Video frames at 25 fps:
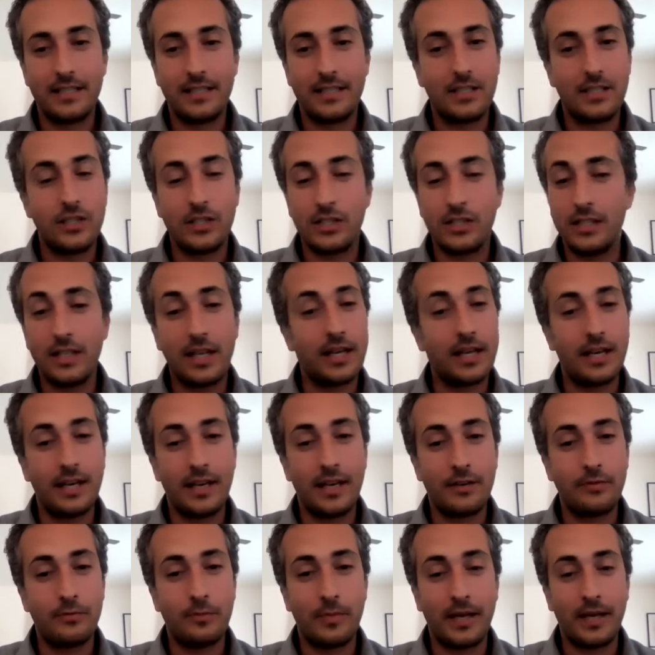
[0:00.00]
it's just not
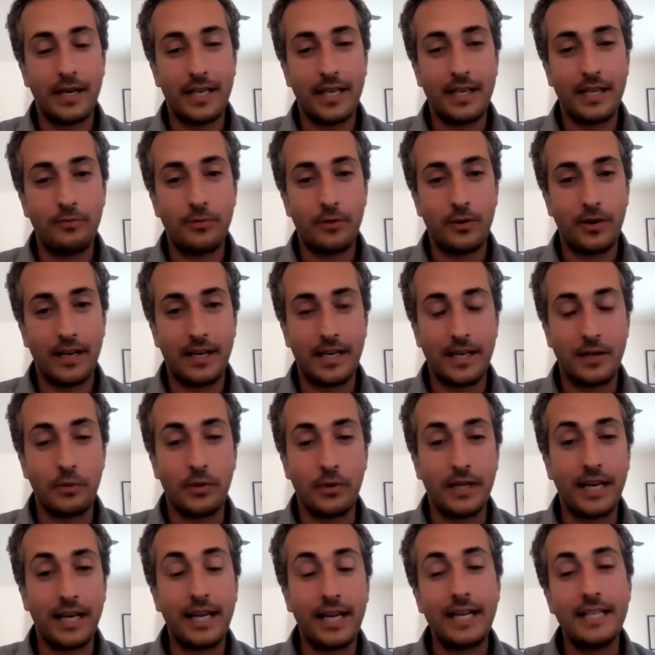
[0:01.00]
enough money for anyone